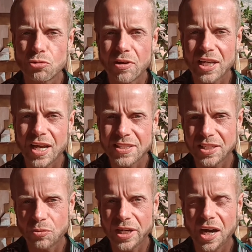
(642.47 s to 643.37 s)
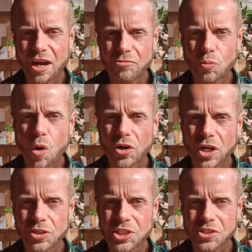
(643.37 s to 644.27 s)
realizing that we are one
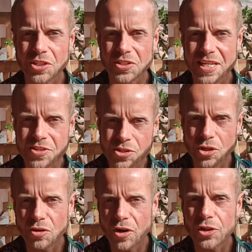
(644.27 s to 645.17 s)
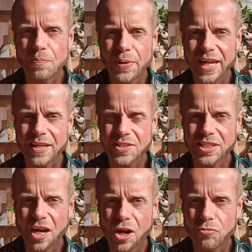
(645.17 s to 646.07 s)
consciousness, is serve other beings in
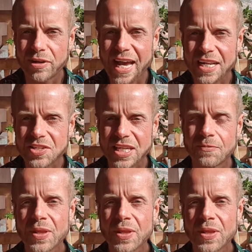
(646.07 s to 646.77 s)
our own reality.